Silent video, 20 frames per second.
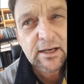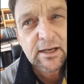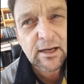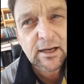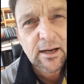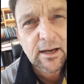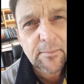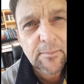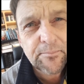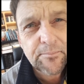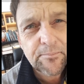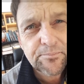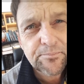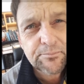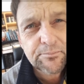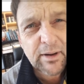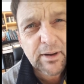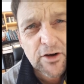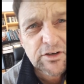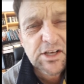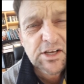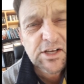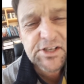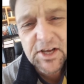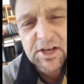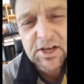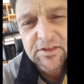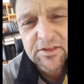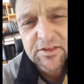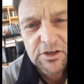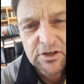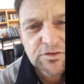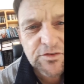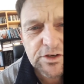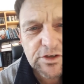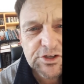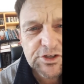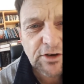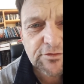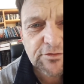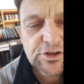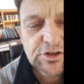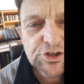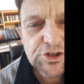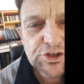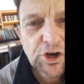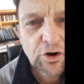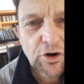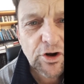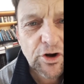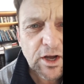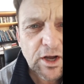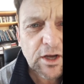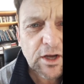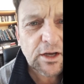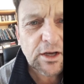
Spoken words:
but I only sing the first verse of the song.